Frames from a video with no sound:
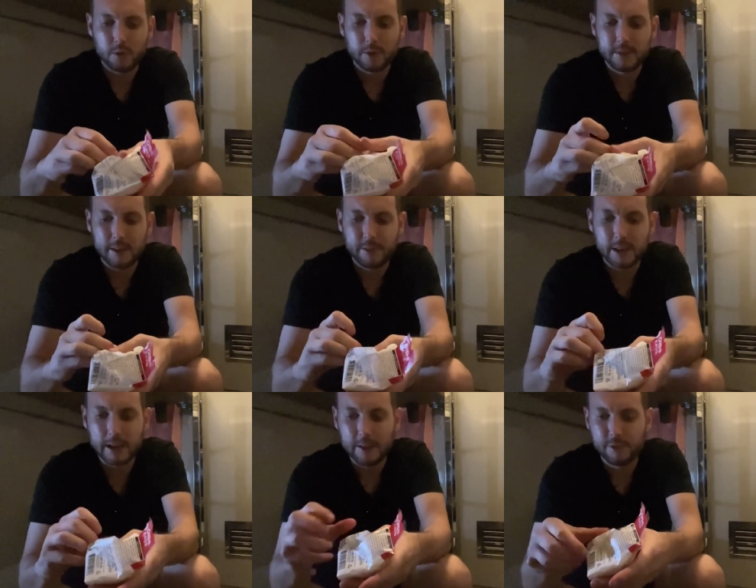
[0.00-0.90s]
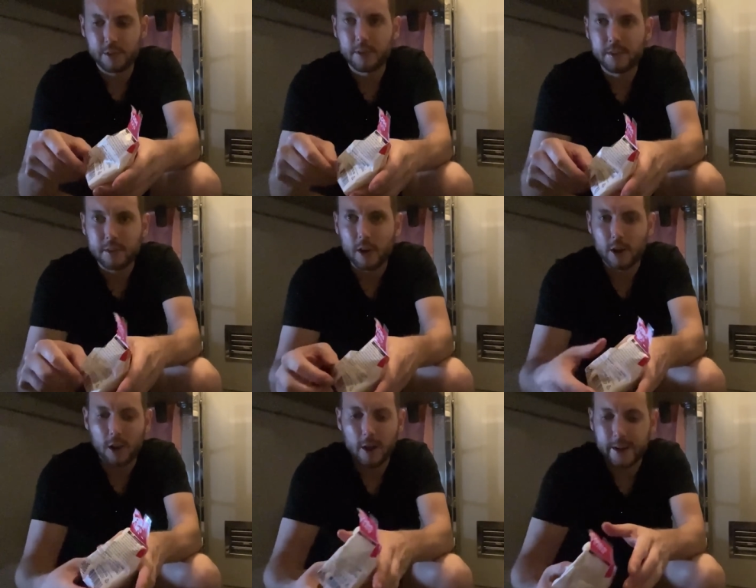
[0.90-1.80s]
7-Elevens
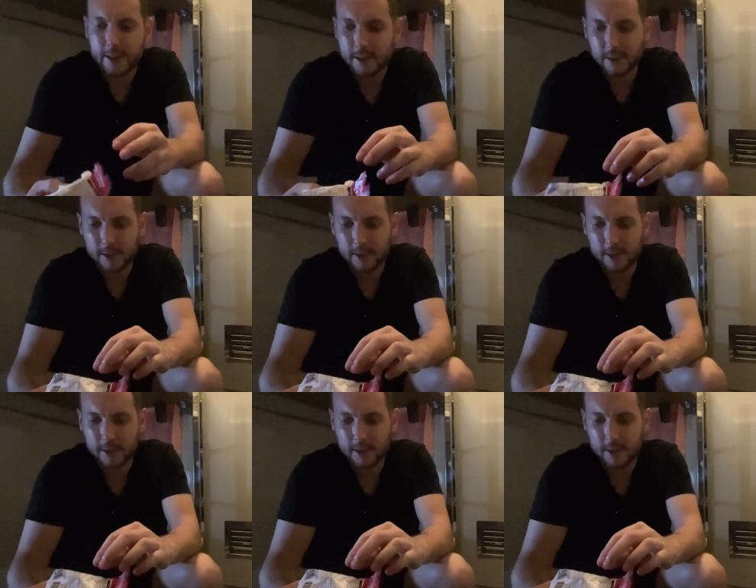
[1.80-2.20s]
are like